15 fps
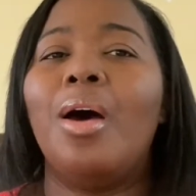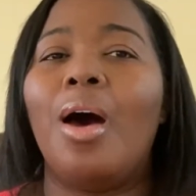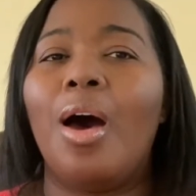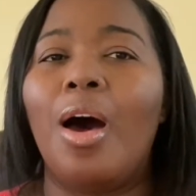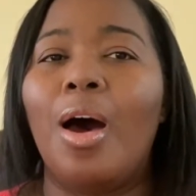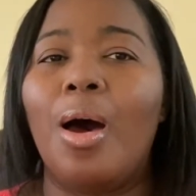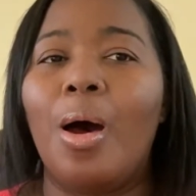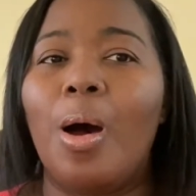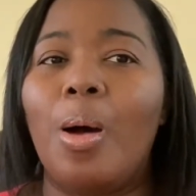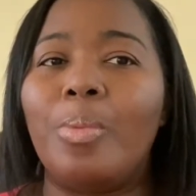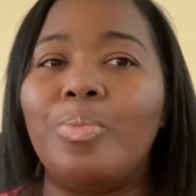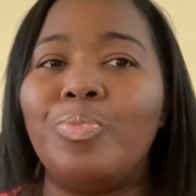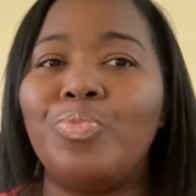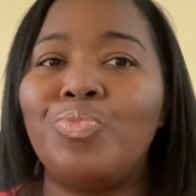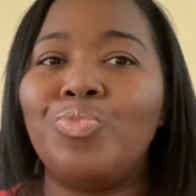
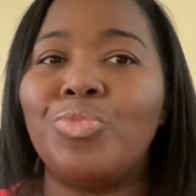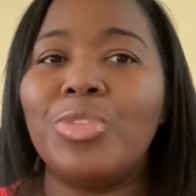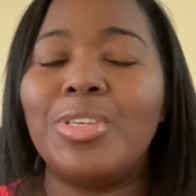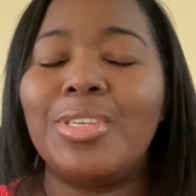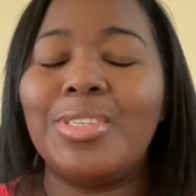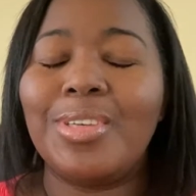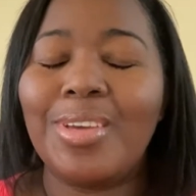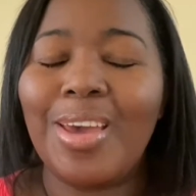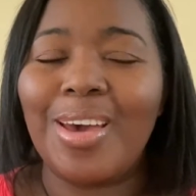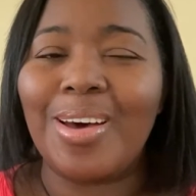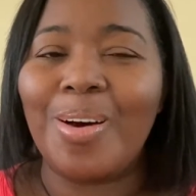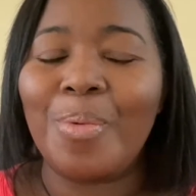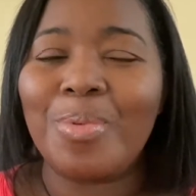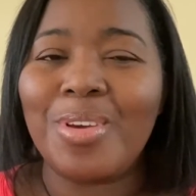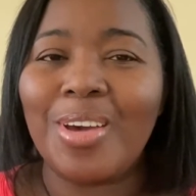Um, so yeah, I
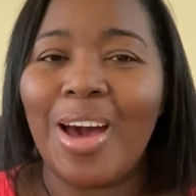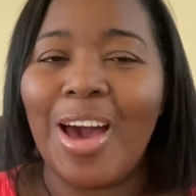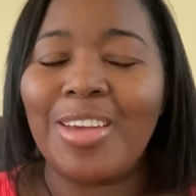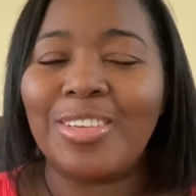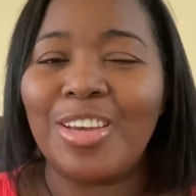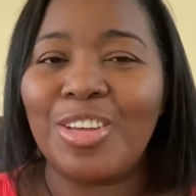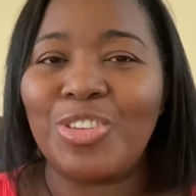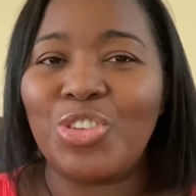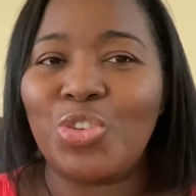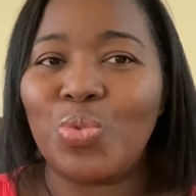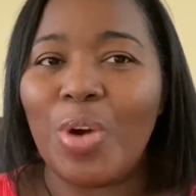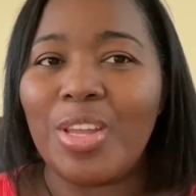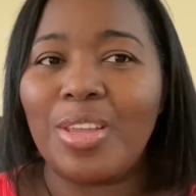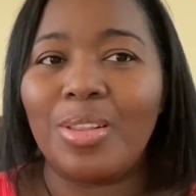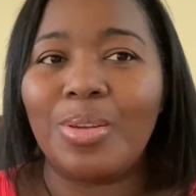hope you guys
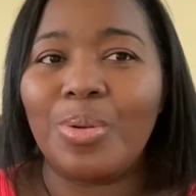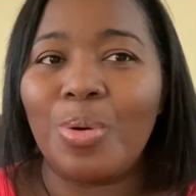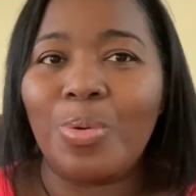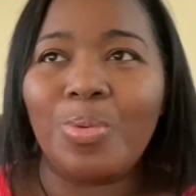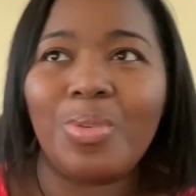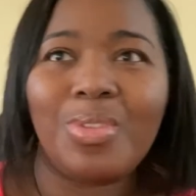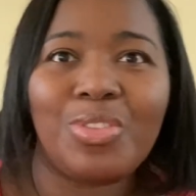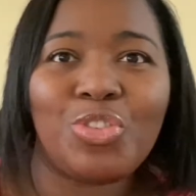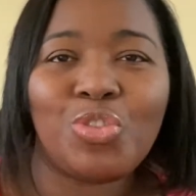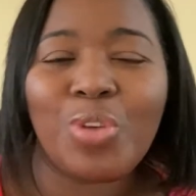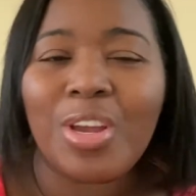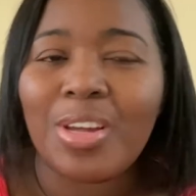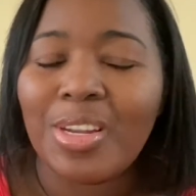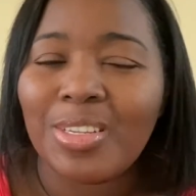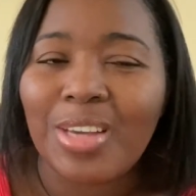enjoyed the little
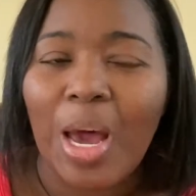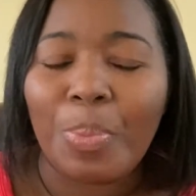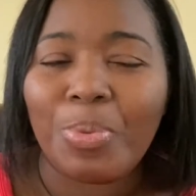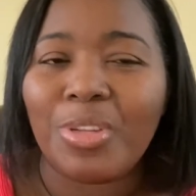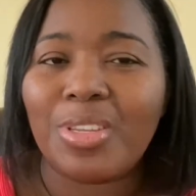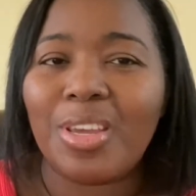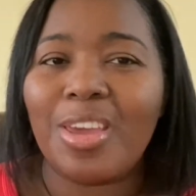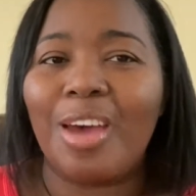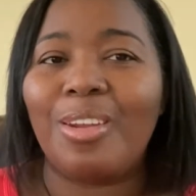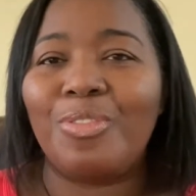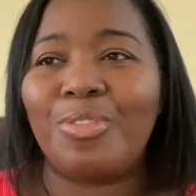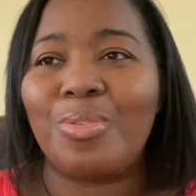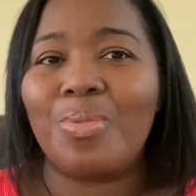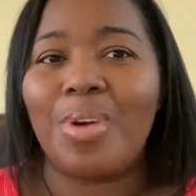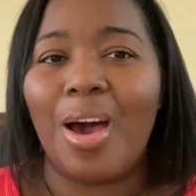trinkets I put together
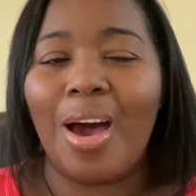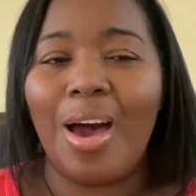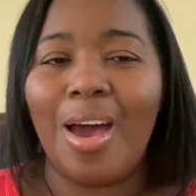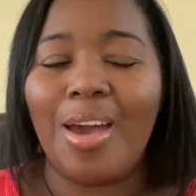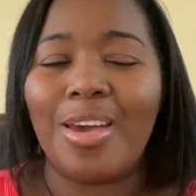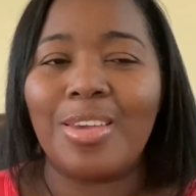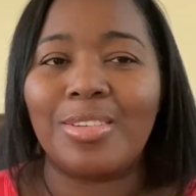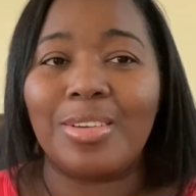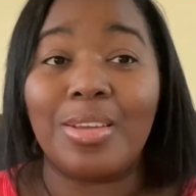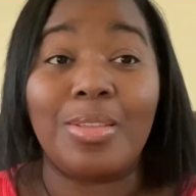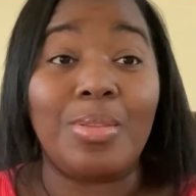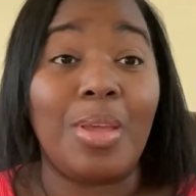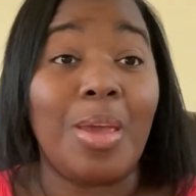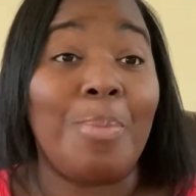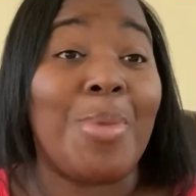for you guys.
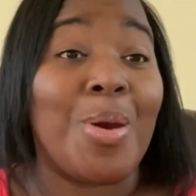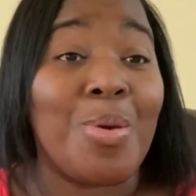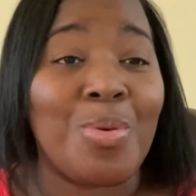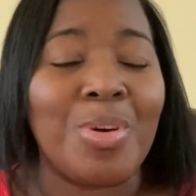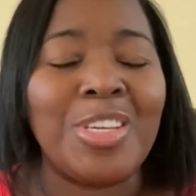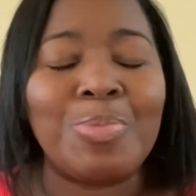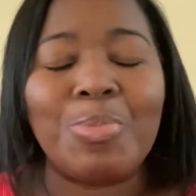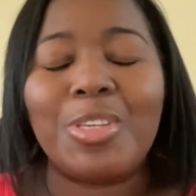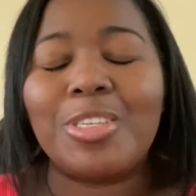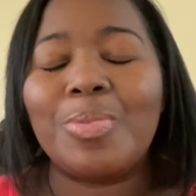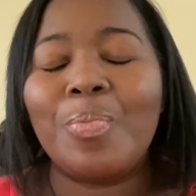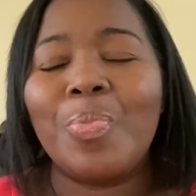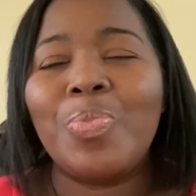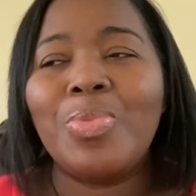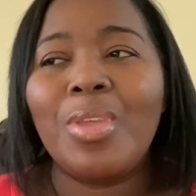And Merry Christmas.
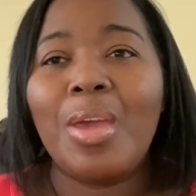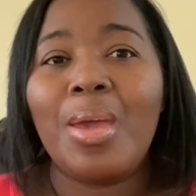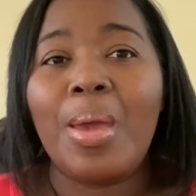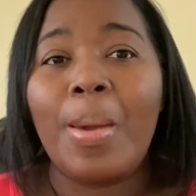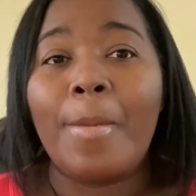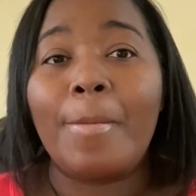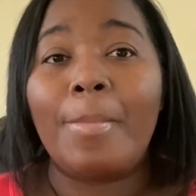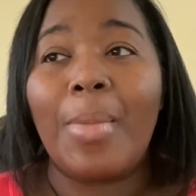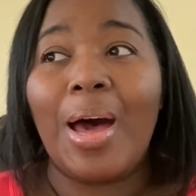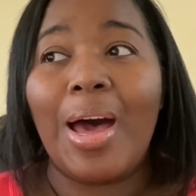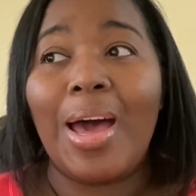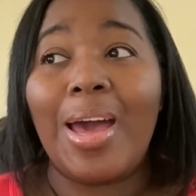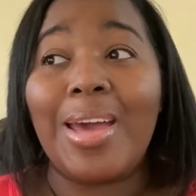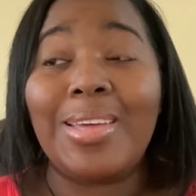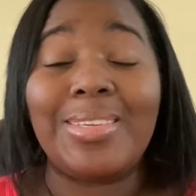
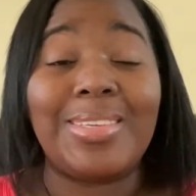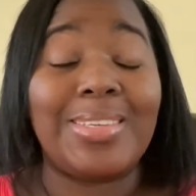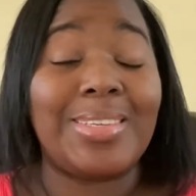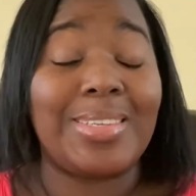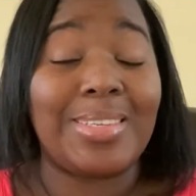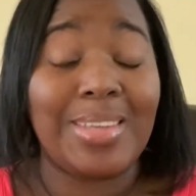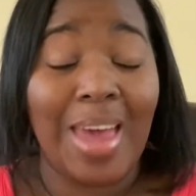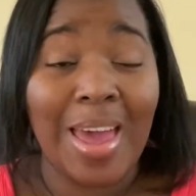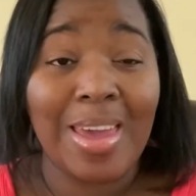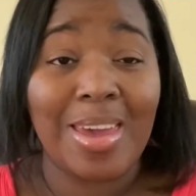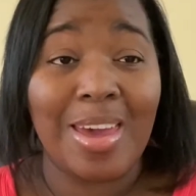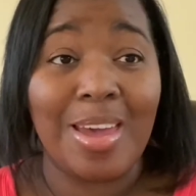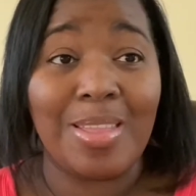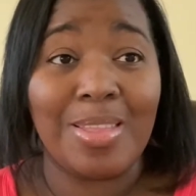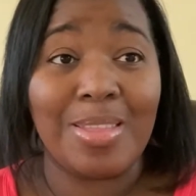My
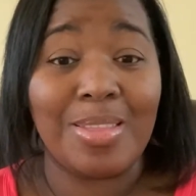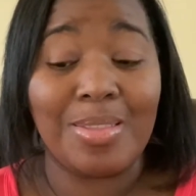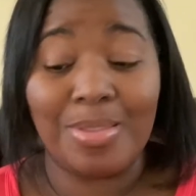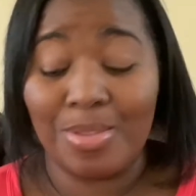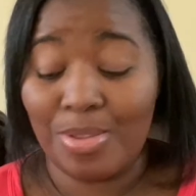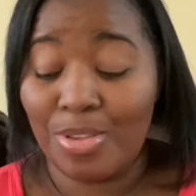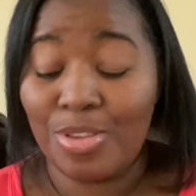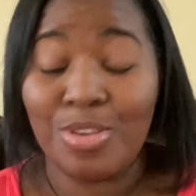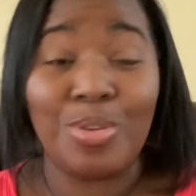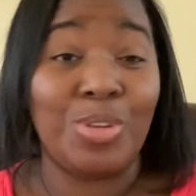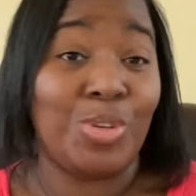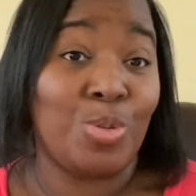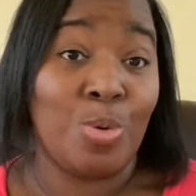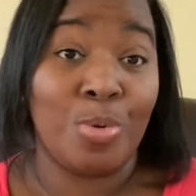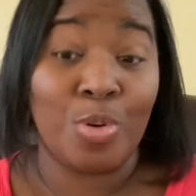second
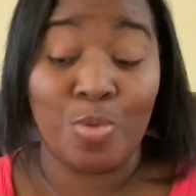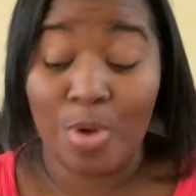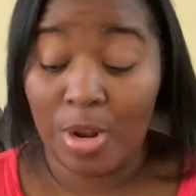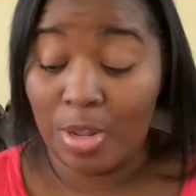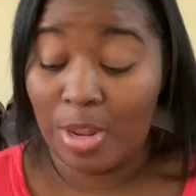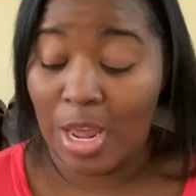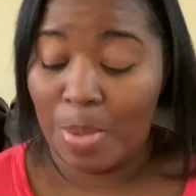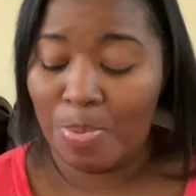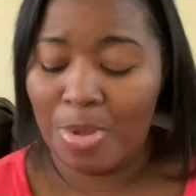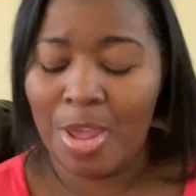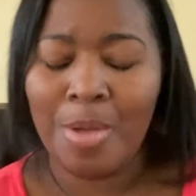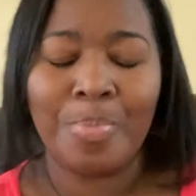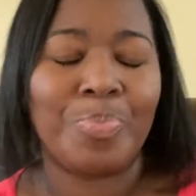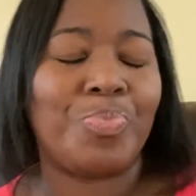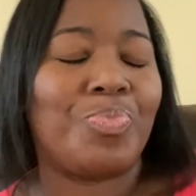YouTube creator that I picked